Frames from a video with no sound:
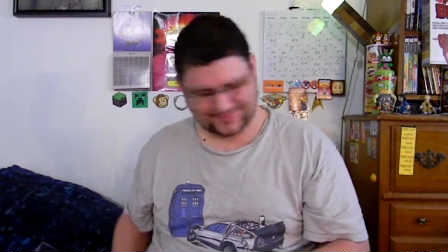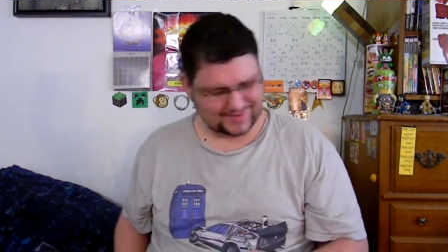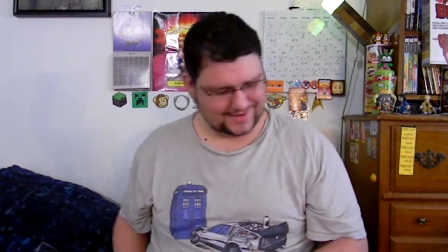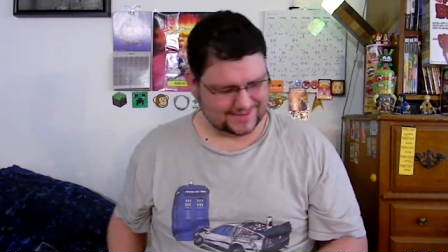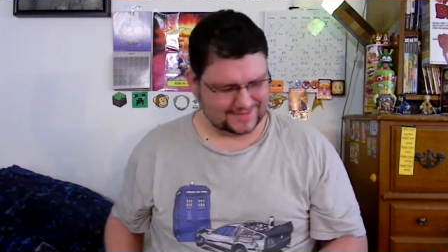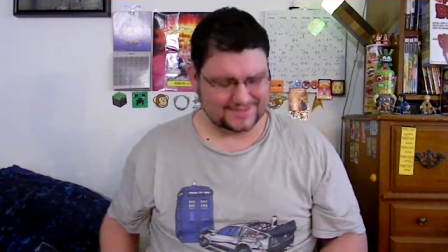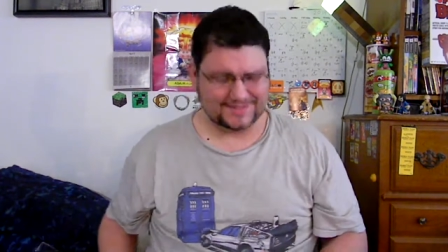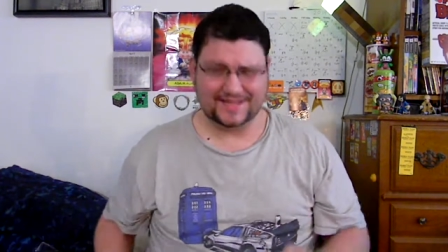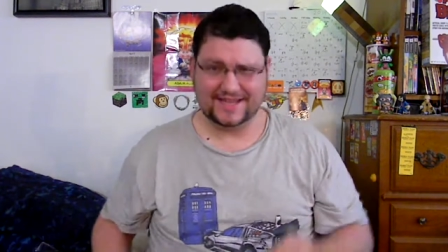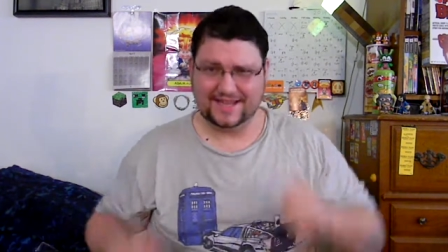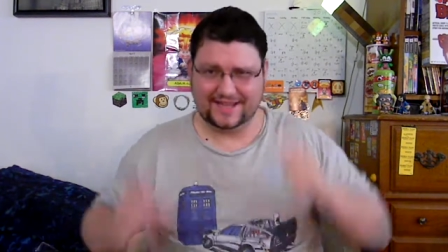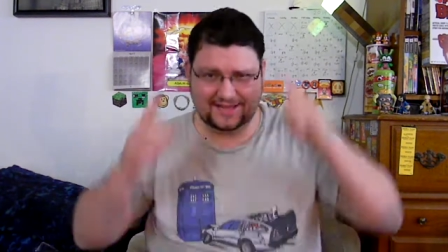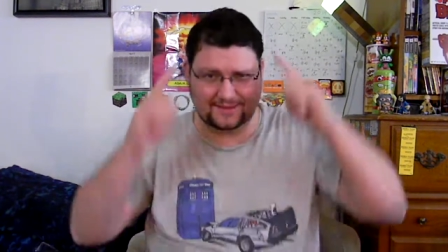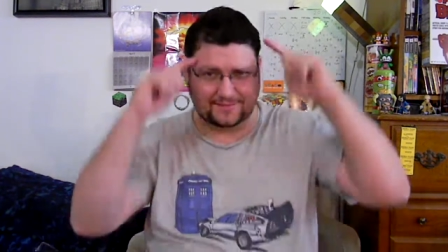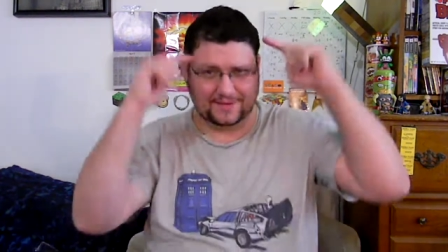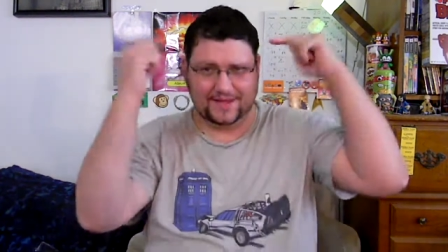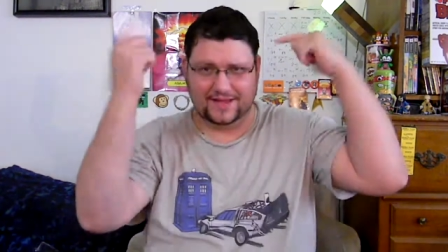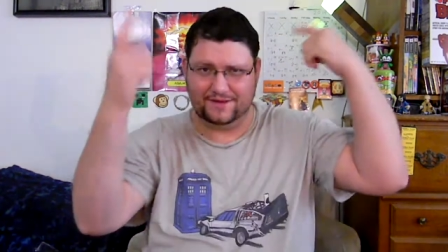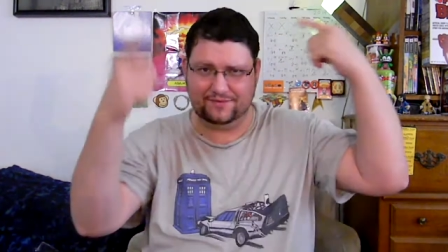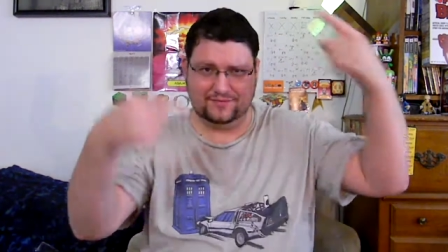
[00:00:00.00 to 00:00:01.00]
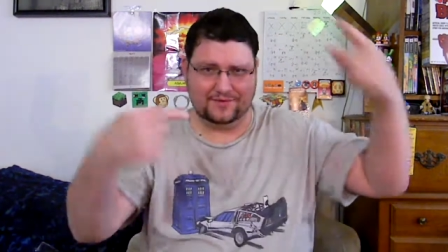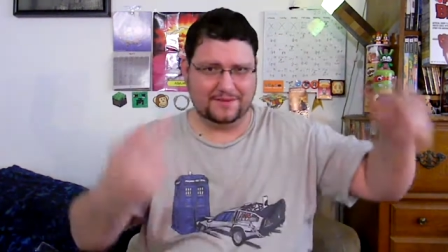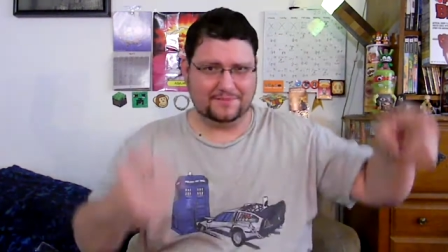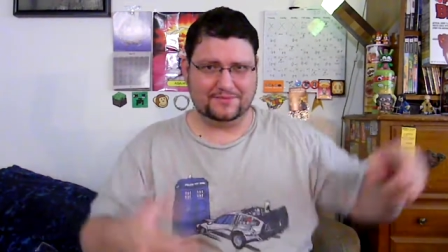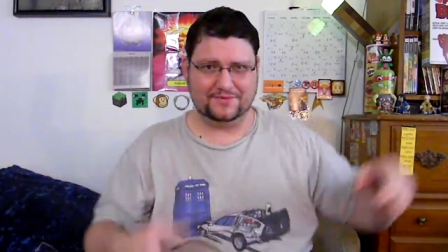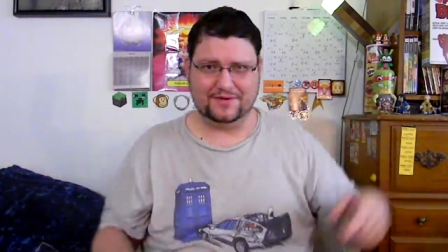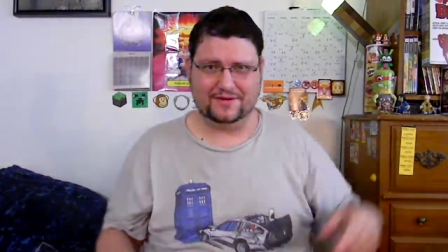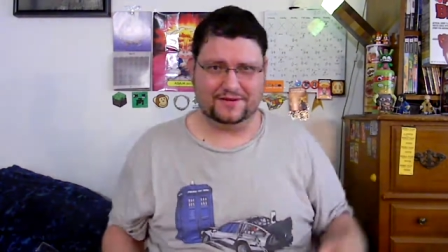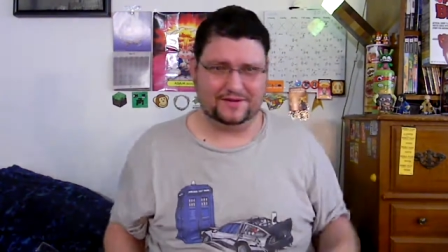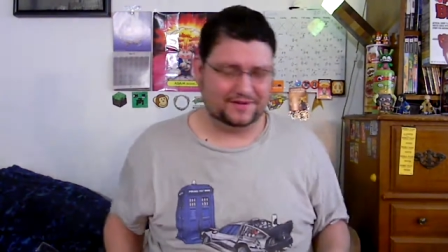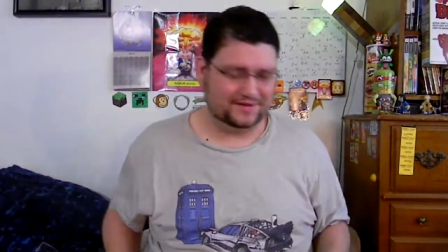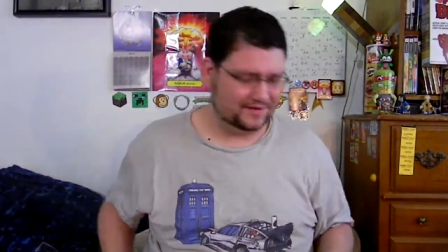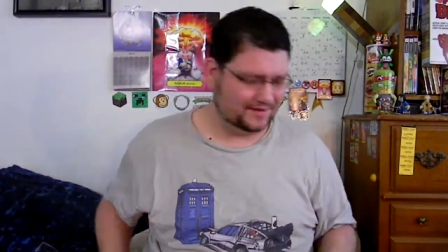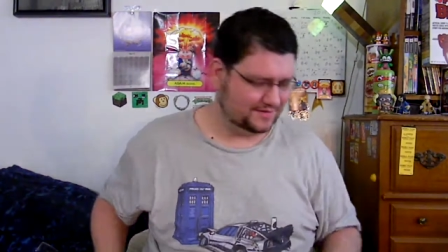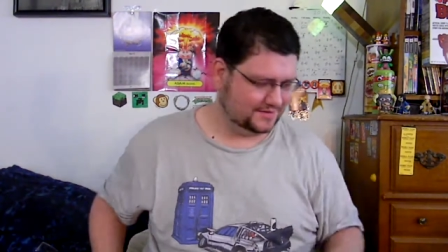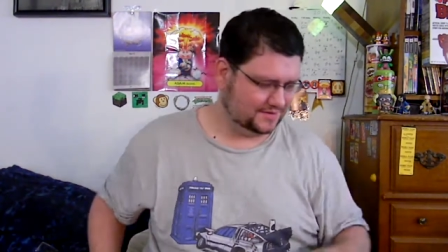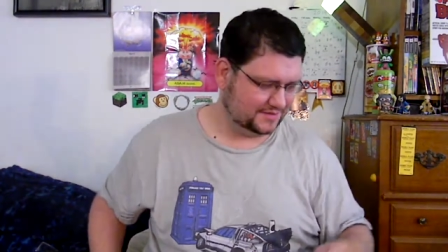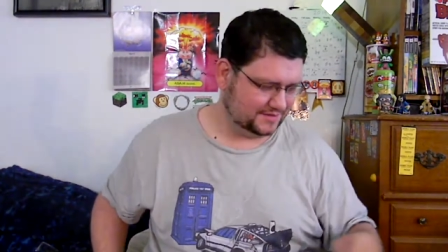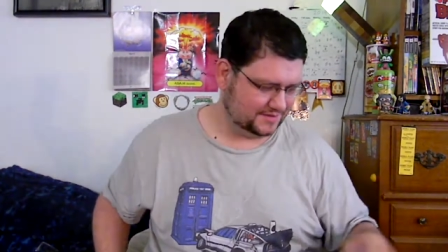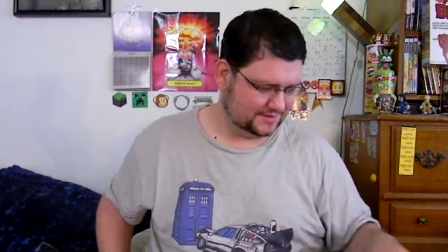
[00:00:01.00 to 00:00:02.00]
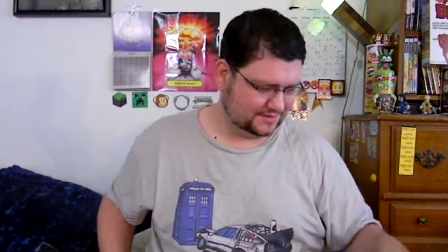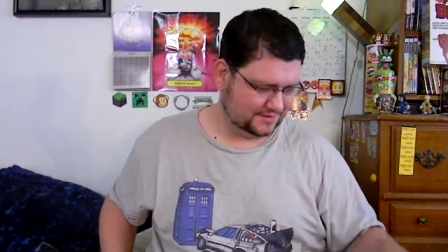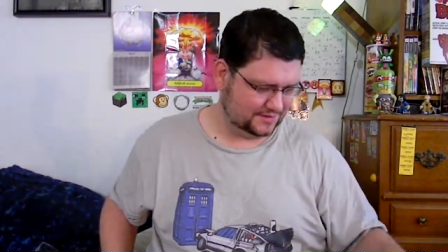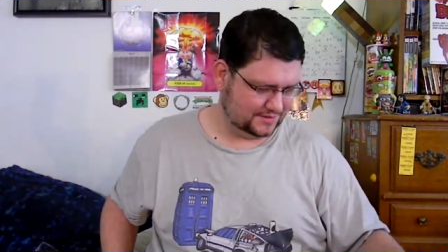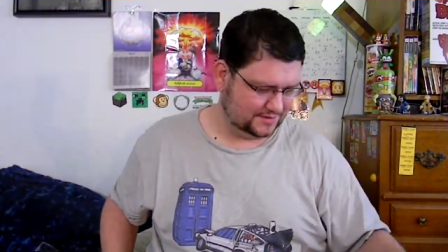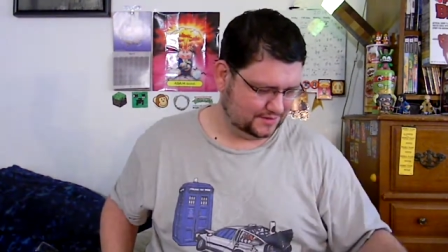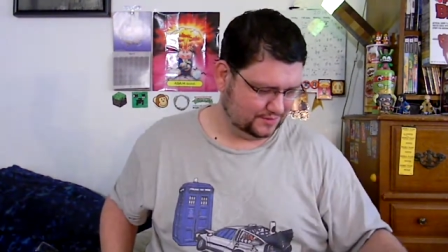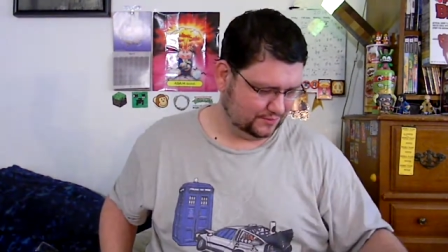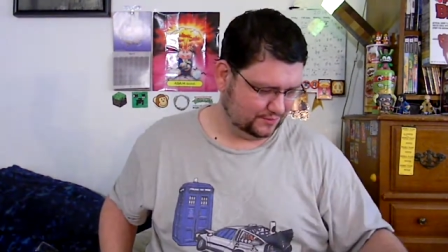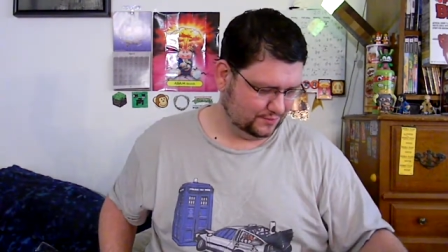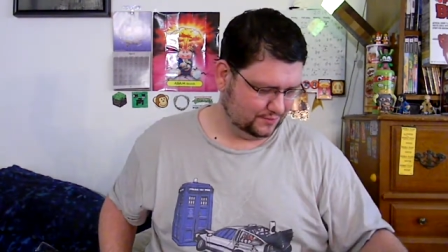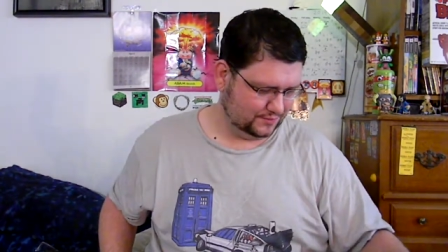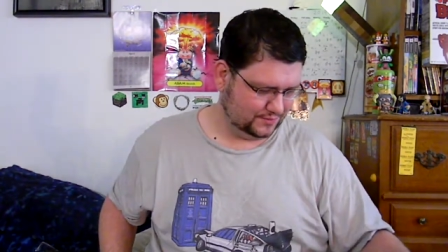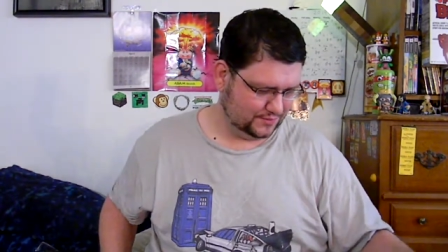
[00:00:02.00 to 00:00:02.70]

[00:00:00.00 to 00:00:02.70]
I just can't get my head wrapped around it. It's just it's too